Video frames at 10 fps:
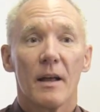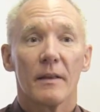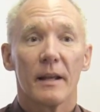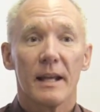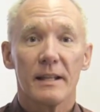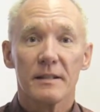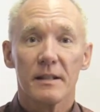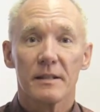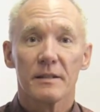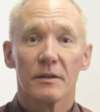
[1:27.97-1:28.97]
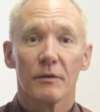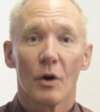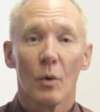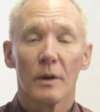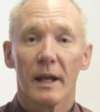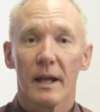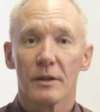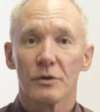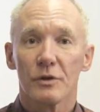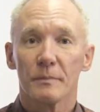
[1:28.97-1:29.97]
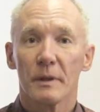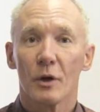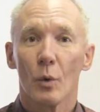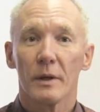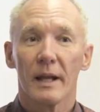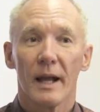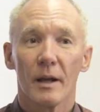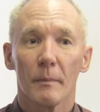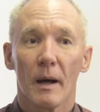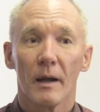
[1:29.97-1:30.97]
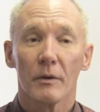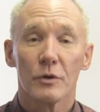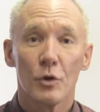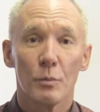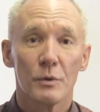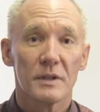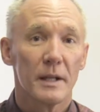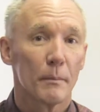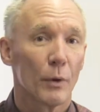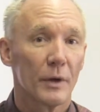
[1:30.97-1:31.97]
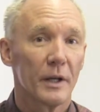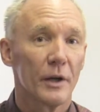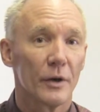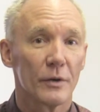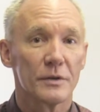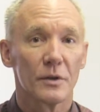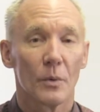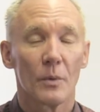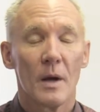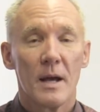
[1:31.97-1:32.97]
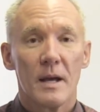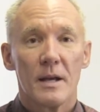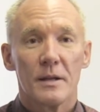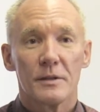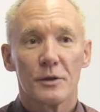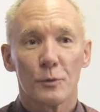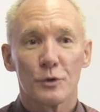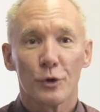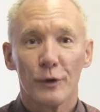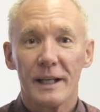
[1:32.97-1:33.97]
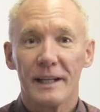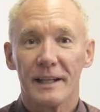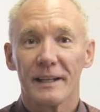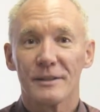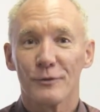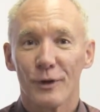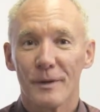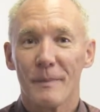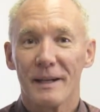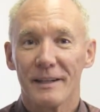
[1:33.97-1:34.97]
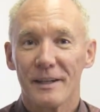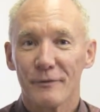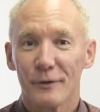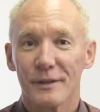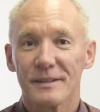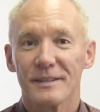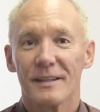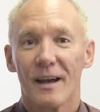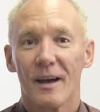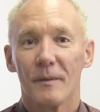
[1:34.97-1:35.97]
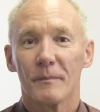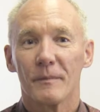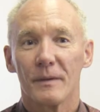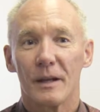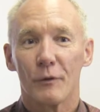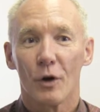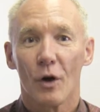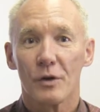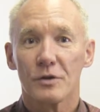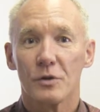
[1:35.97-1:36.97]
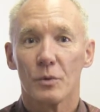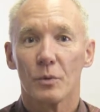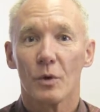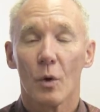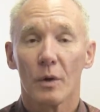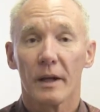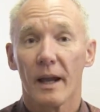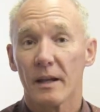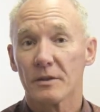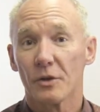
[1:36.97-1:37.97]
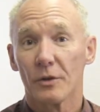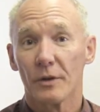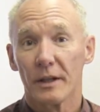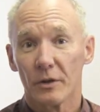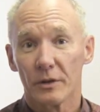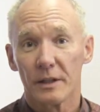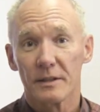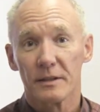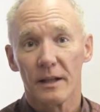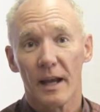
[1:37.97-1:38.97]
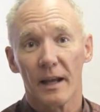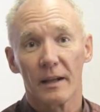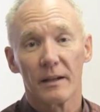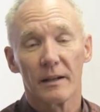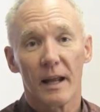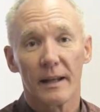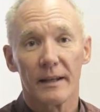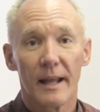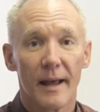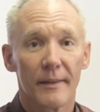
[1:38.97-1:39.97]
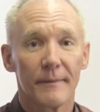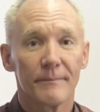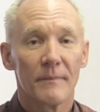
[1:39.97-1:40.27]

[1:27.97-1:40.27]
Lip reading: the incidence of colon cancer has been going down about 2% per year. So screening has really made a difference in regards to colon cancer illness and death.